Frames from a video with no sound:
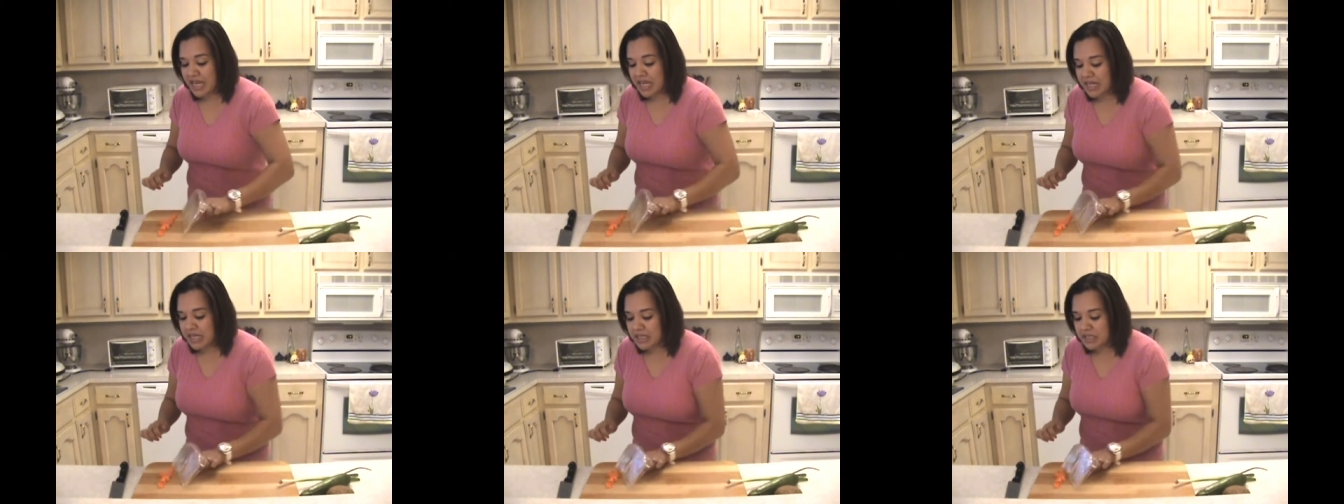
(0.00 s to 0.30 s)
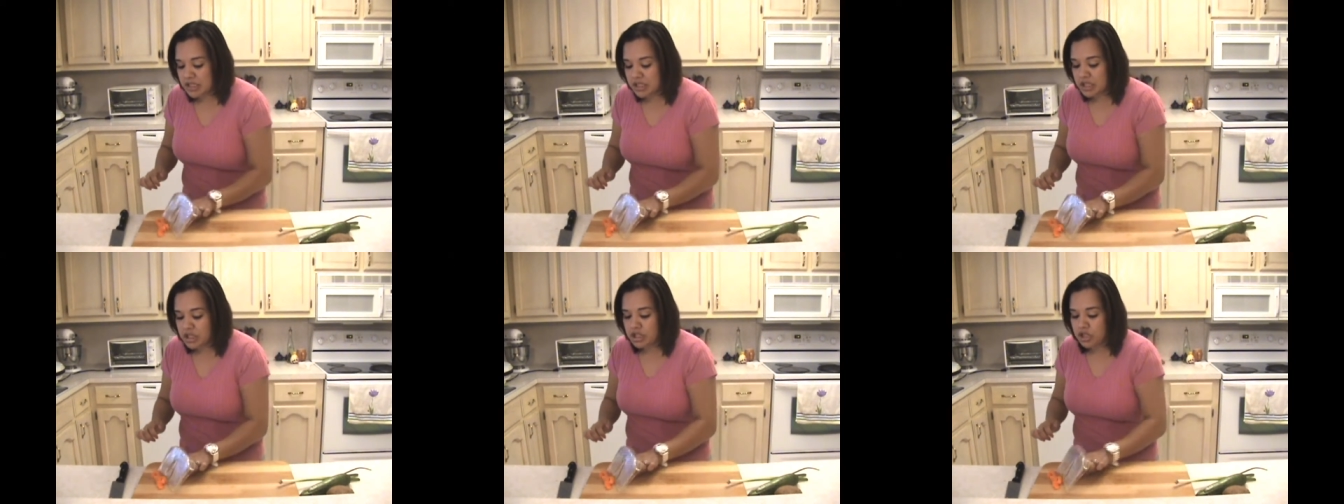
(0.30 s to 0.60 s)
It
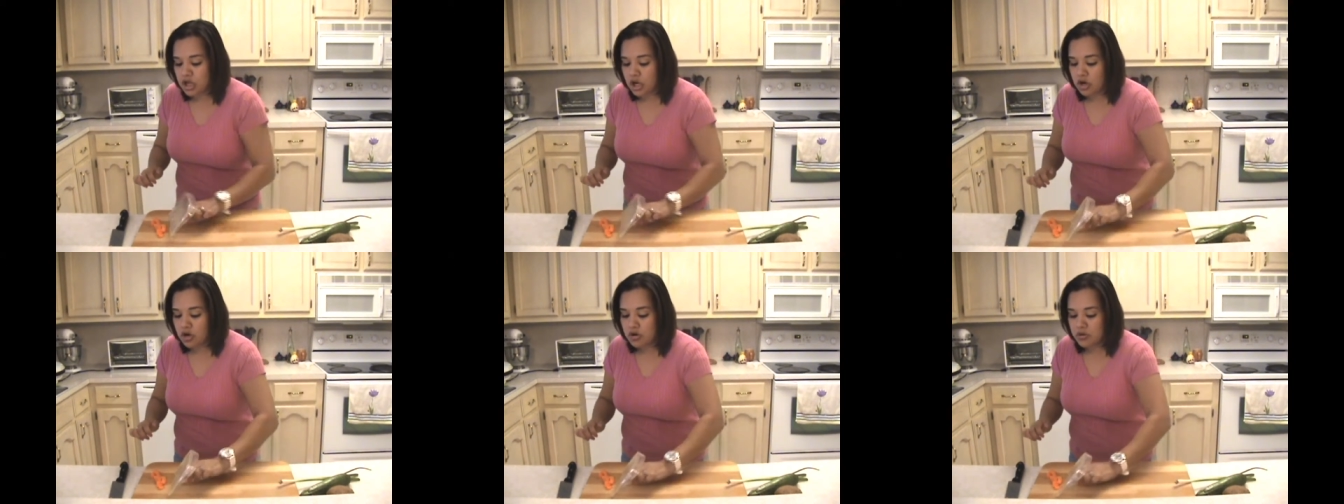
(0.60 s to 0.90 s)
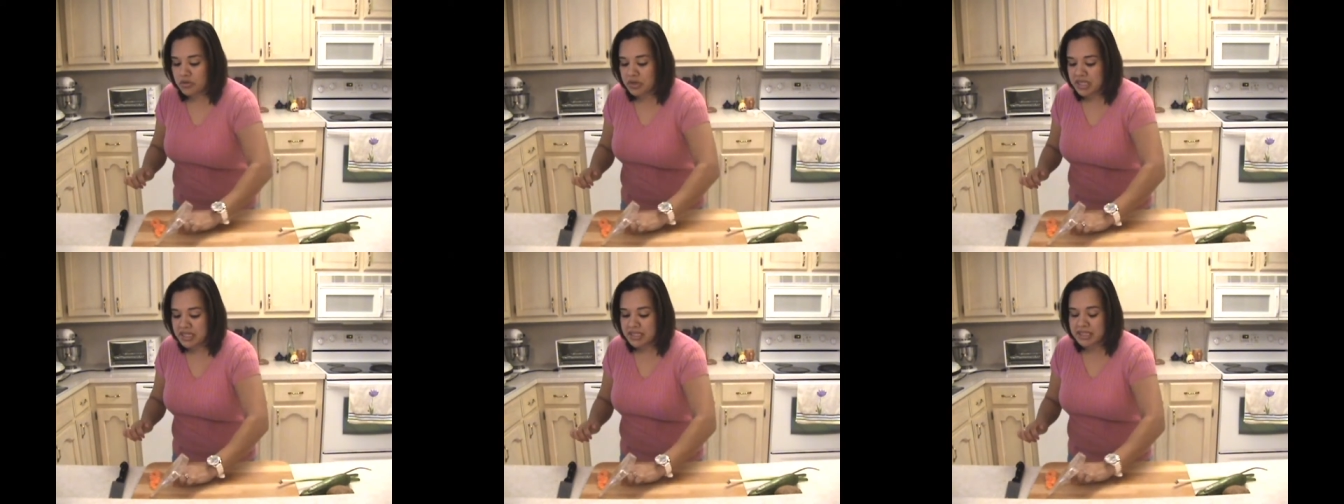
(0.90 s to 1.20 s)
is
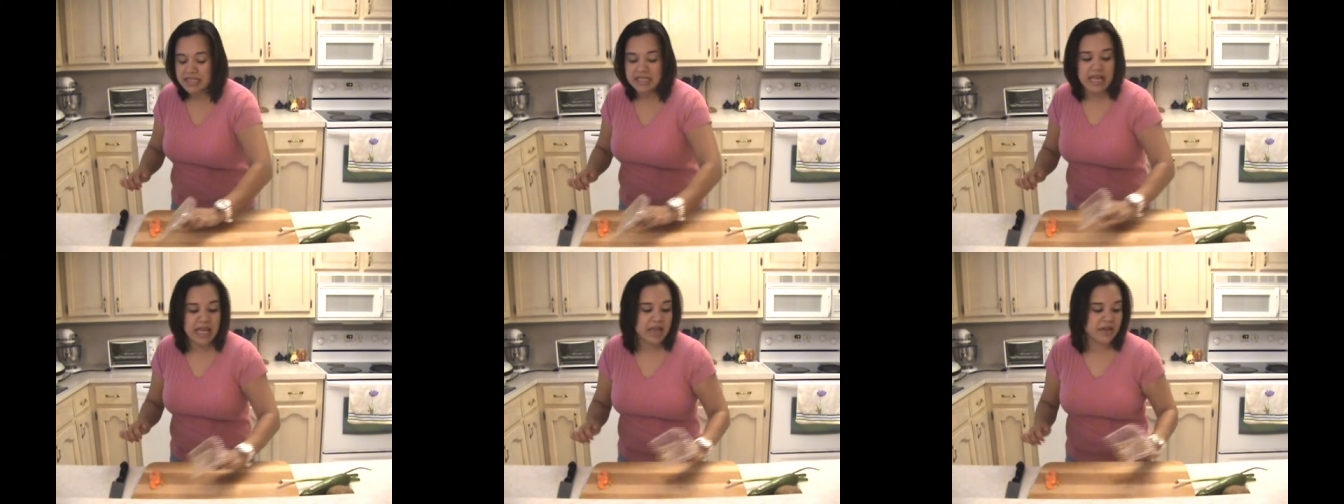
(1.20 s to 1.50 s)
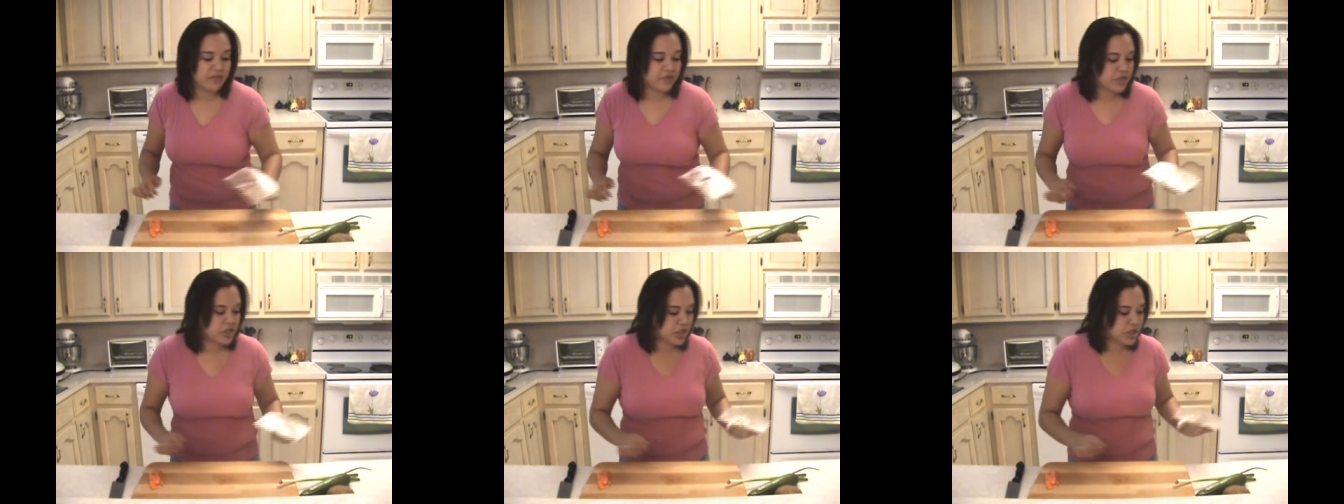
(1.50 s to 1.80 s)
so
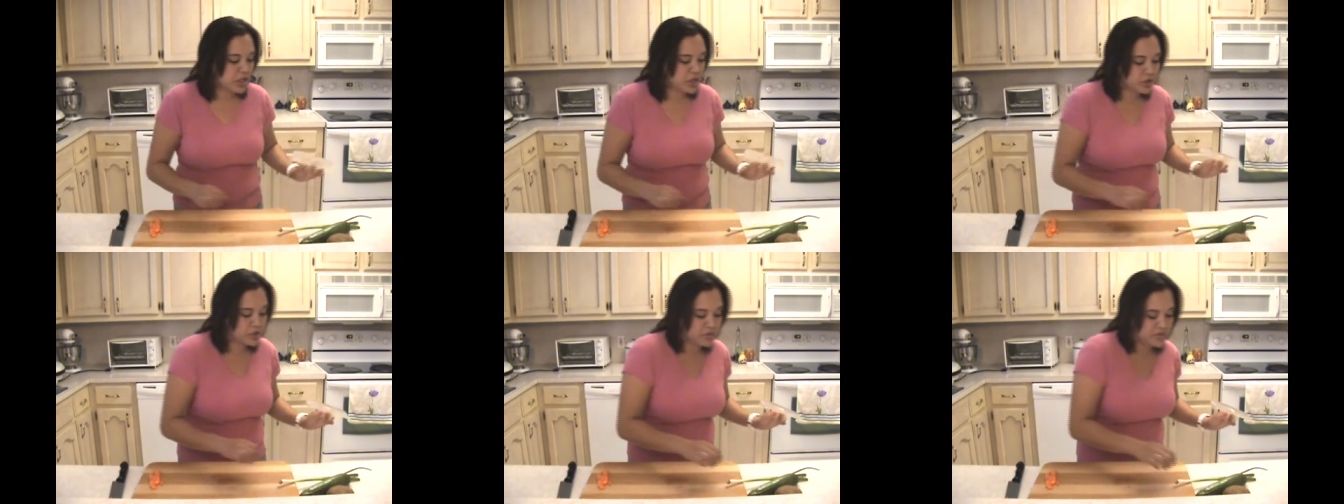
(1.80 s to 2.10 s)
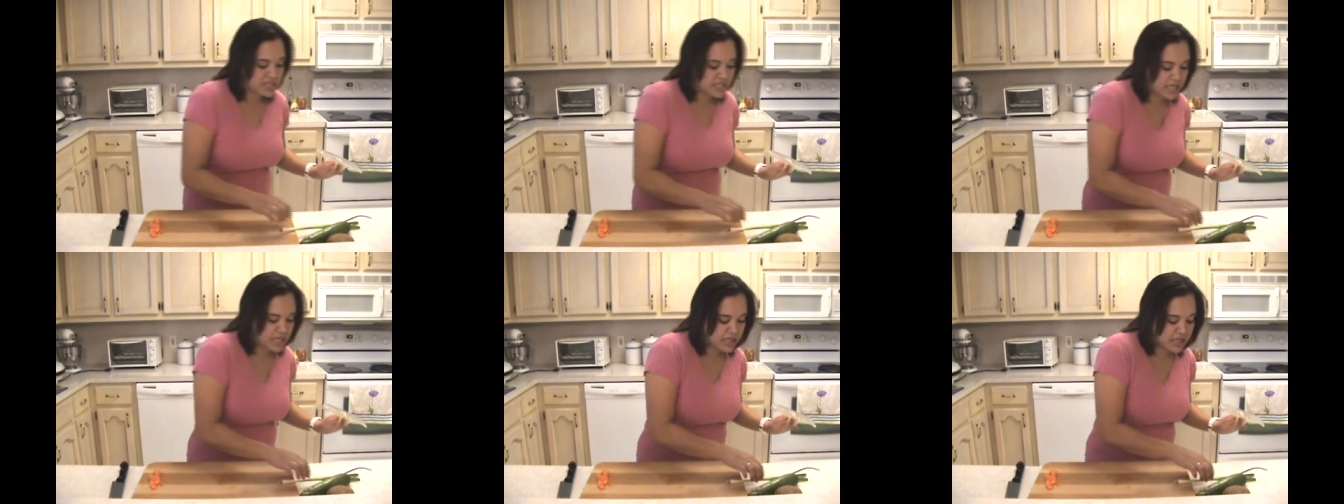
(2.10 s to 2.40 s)
safe to
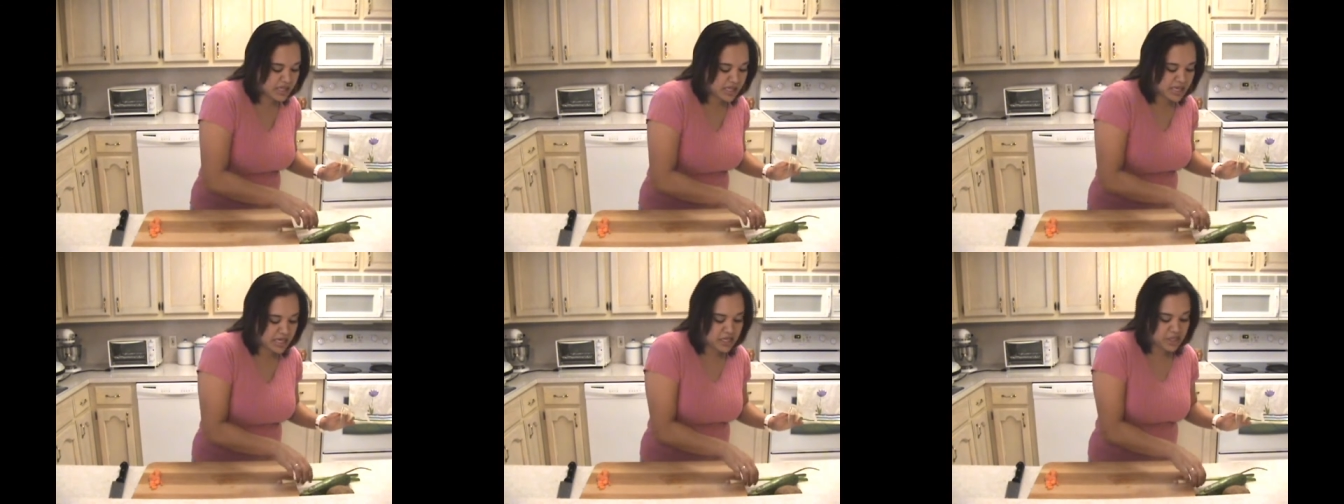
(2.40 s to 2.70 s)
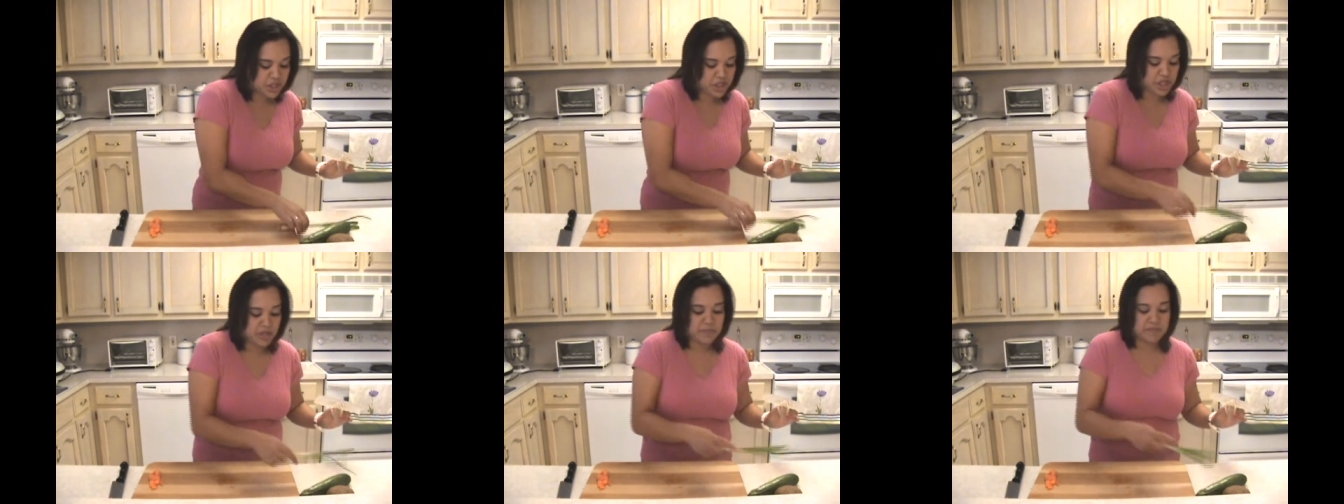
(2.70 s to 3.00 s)
use in the
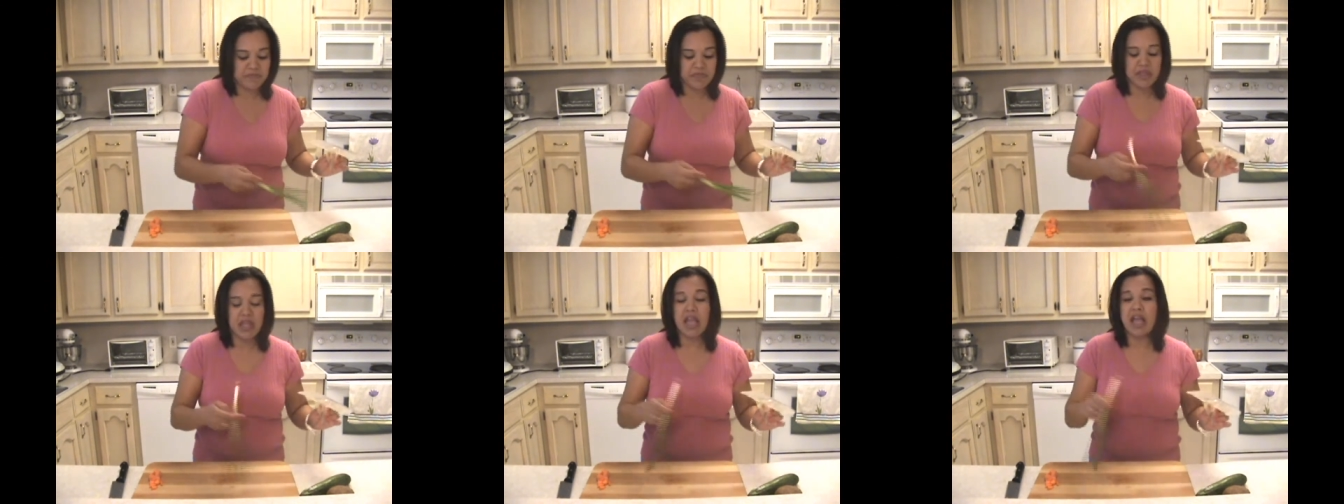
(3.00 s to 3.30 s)
kitchen.